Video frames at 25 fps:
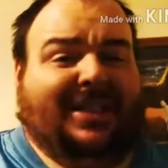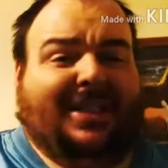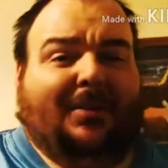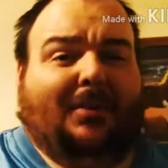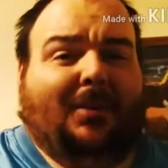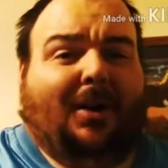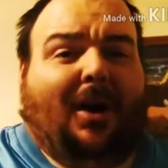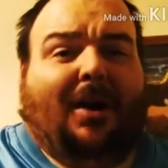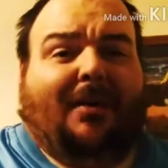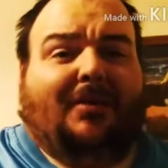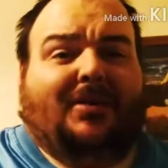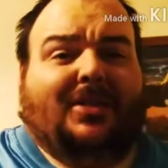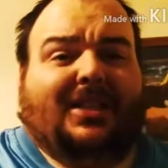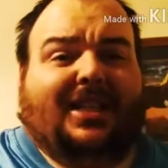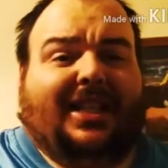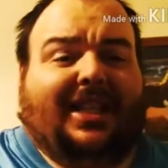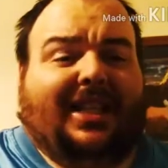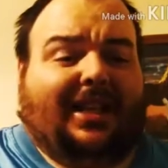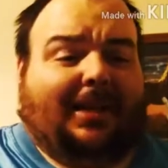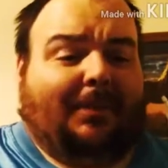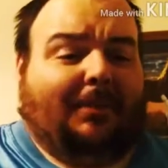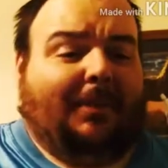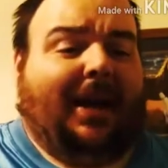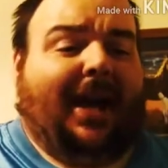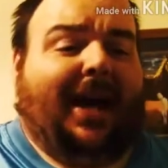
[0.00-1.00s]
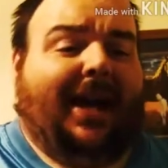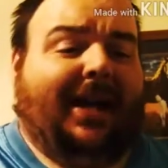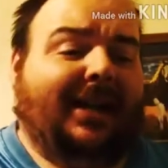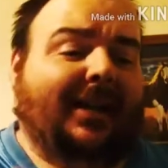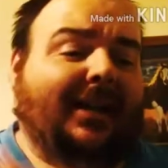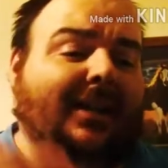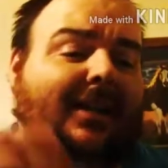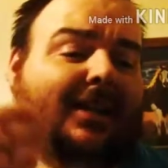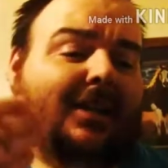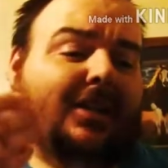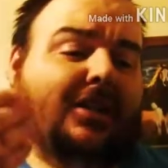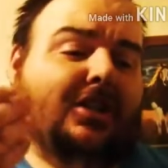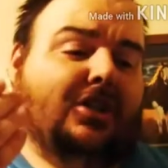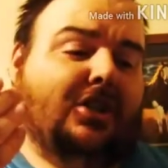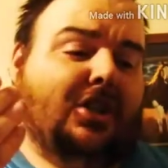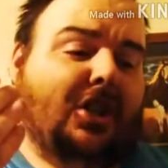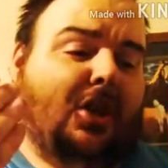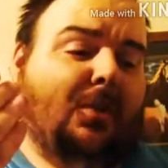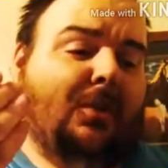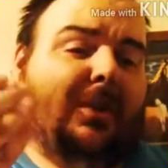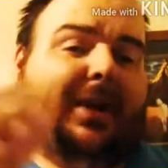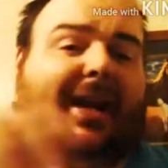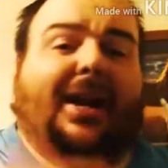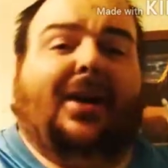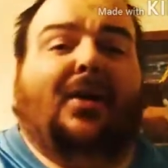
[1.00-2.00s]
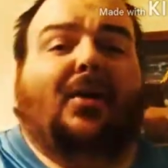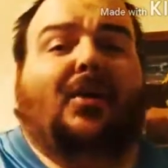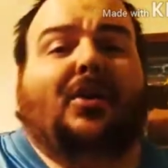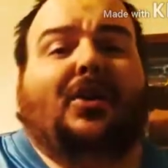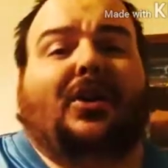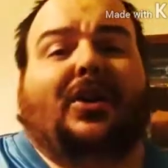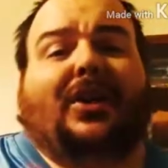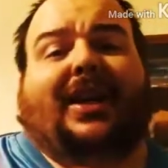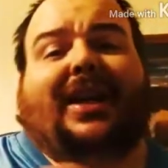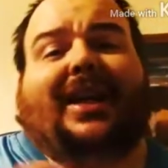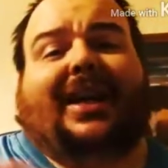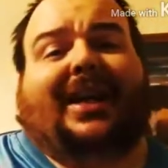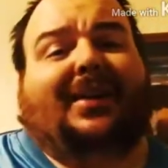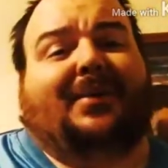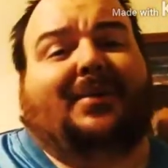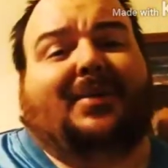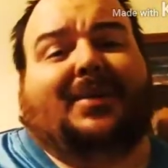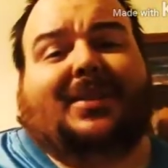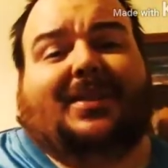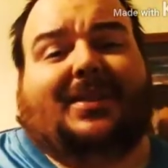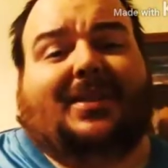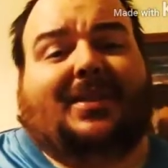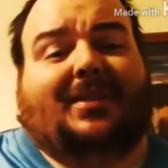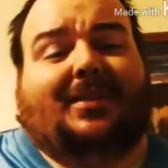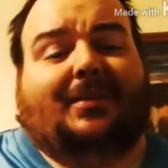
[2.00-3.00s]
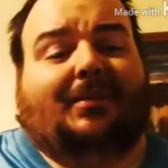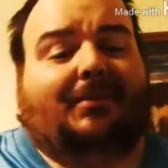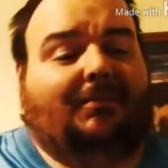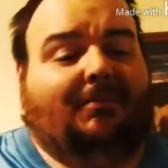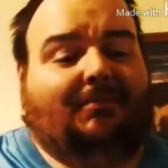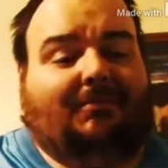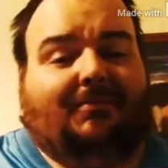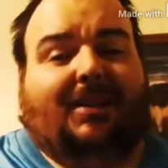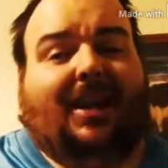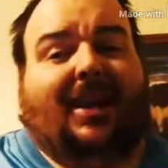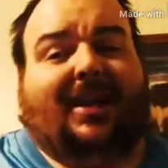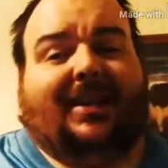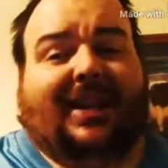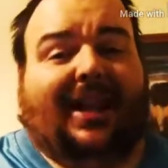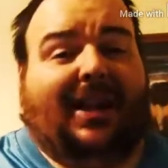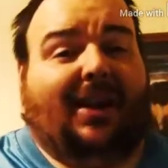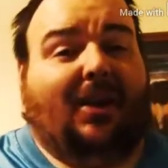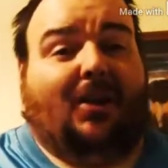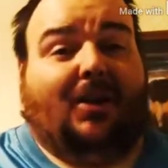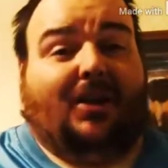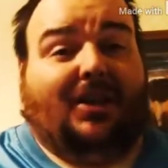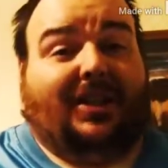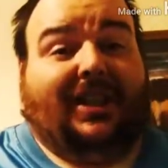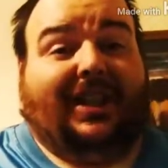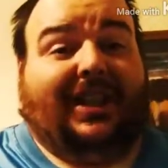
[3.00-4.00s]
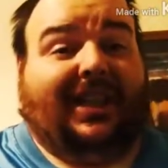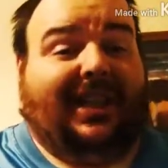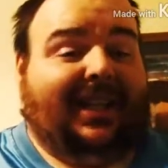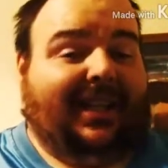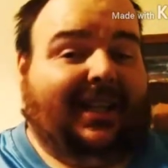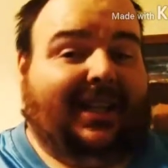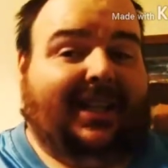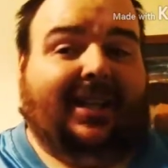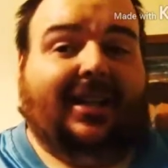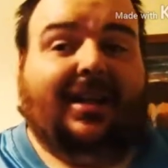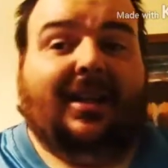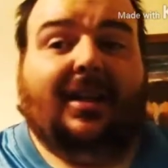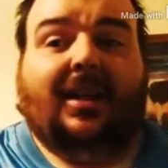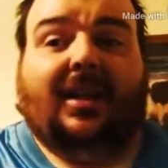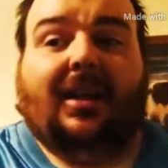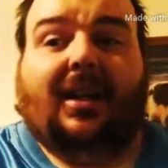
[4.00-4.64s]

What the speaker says: they were obviously in the back. So when I ordered it, it was not that hard to get it.